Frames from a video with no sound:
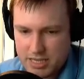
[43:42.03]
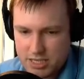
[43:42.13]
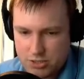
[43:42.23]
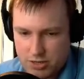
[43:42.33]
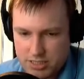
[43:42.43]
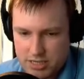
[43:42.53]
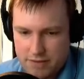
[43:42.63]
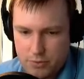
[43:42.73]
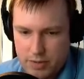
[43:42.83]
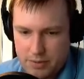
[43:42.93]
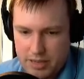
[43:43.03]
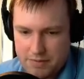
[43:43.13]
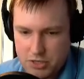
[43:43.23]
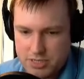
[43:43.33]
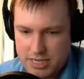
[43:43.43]
constructed everywhere. We have a
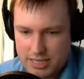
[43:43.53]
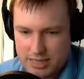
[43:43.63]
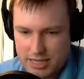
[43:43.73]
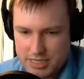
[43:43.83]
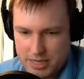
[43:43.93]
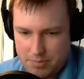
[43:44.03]
new Tickler class ship.